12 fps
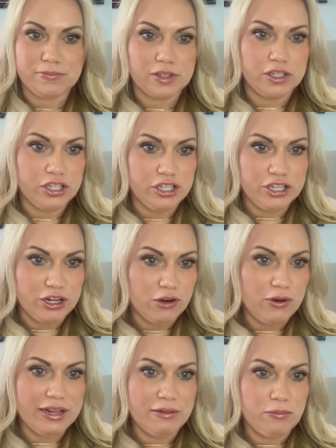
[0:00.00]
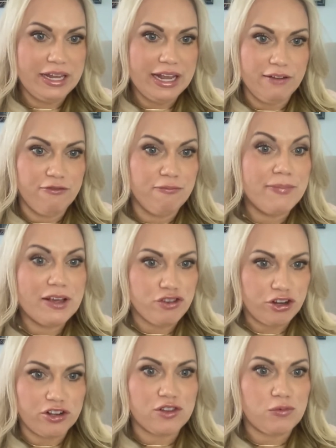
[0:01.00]
And we have
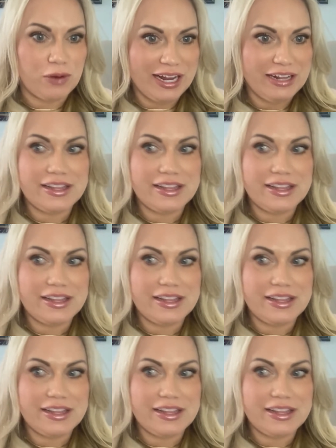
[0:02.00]
measures, right,